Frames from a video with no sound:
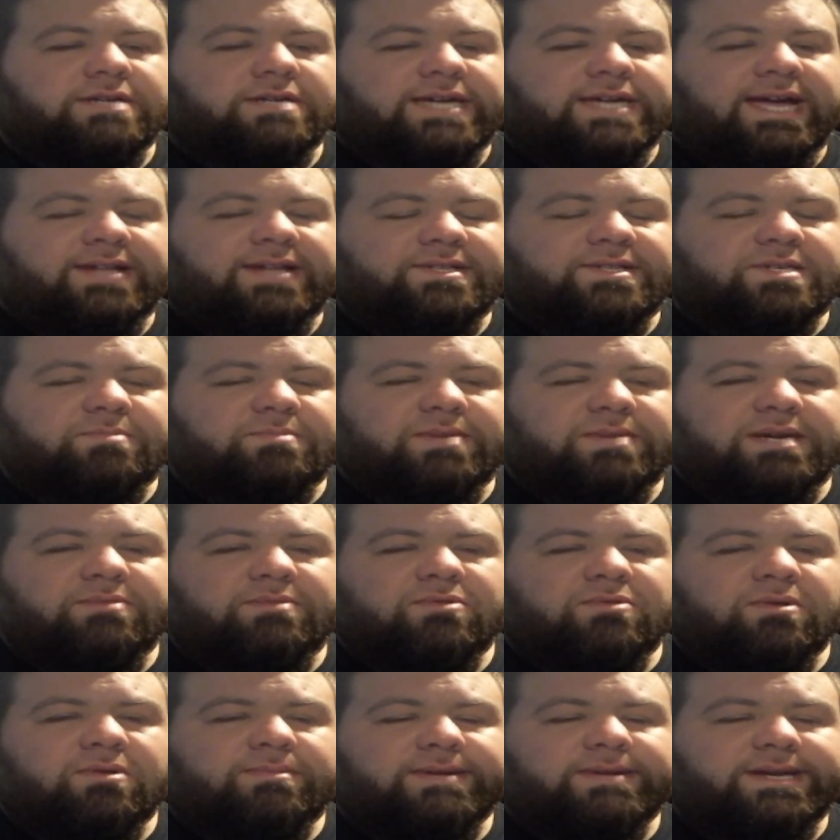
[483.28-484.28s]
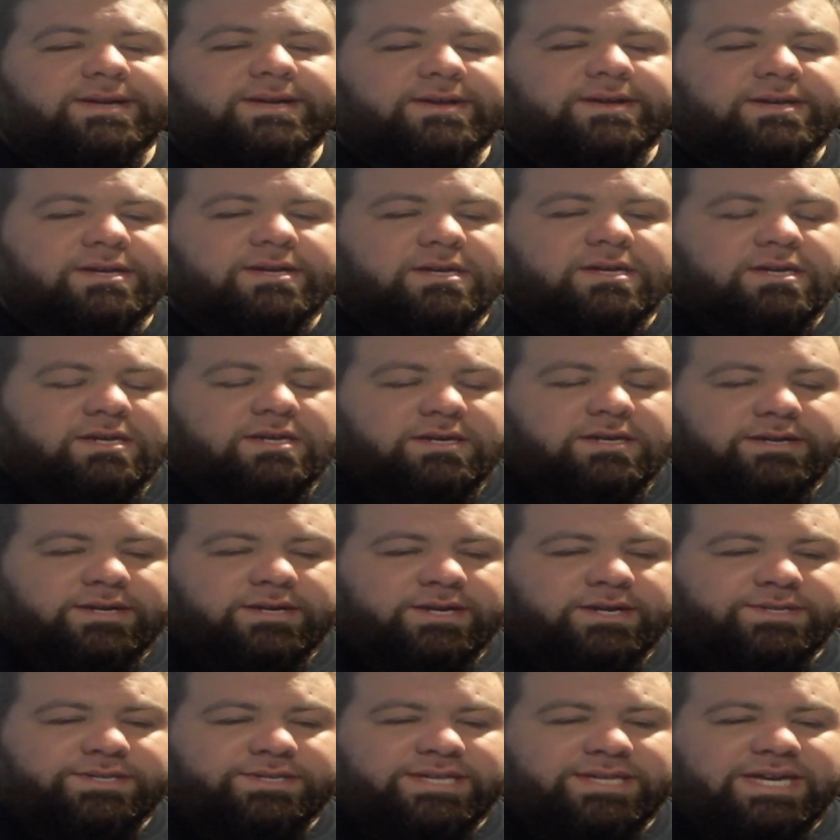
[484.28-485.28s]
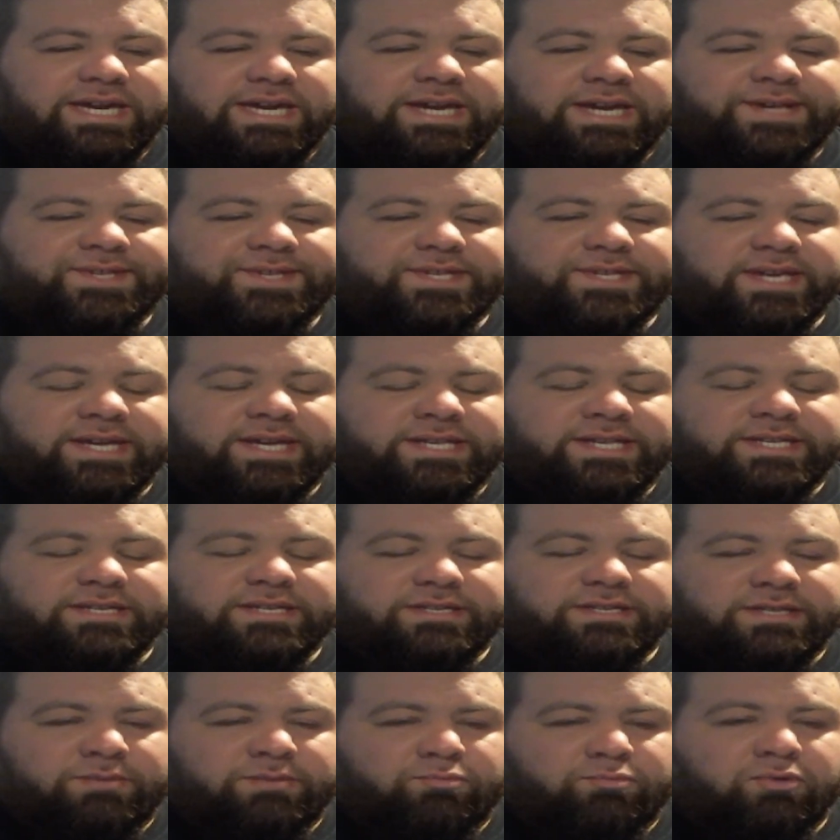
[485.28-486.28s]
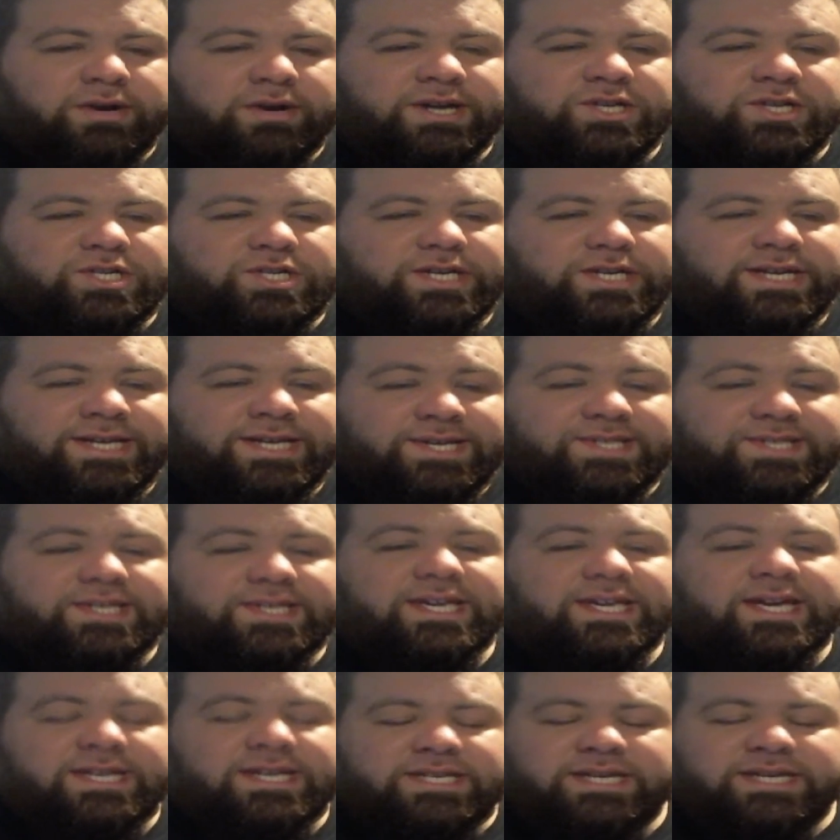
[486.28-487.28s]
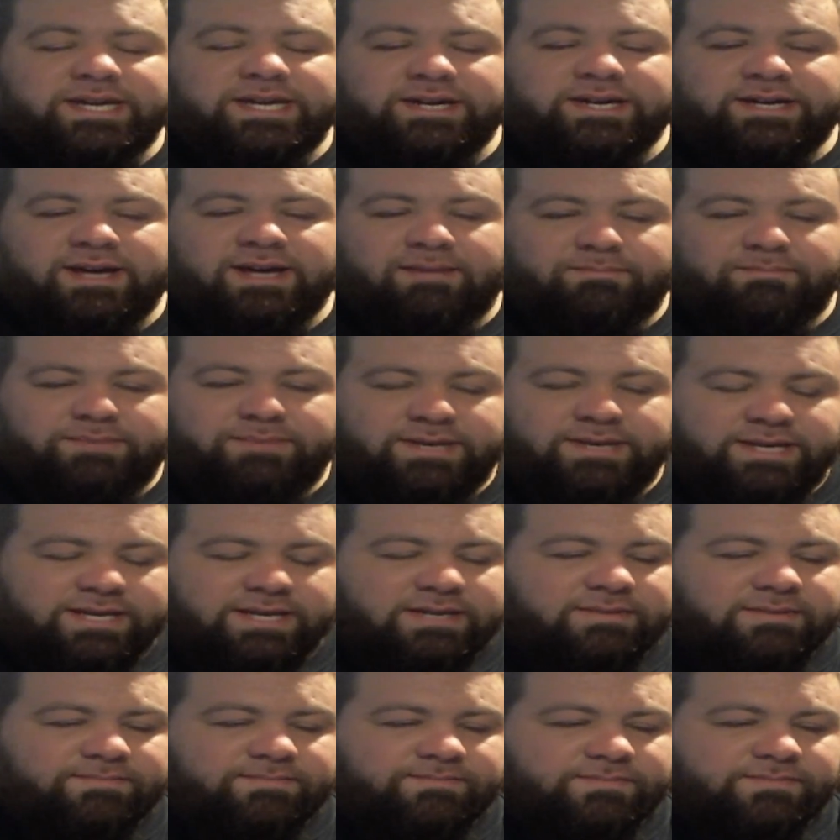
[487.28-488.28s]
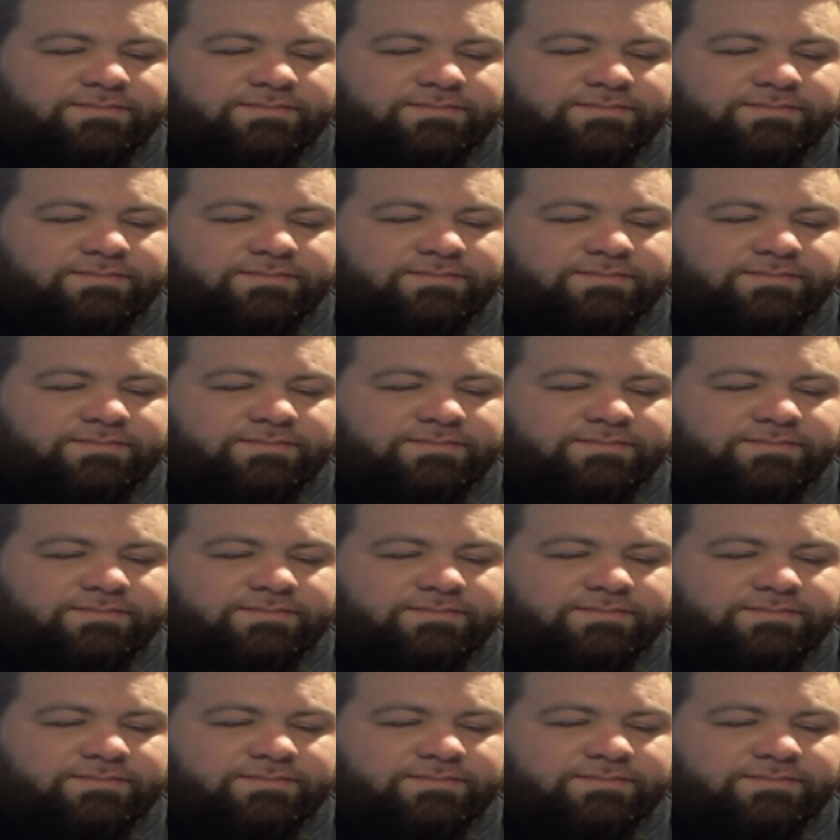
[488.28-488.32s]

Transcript: I can't speak properly. Because of the British East India Company,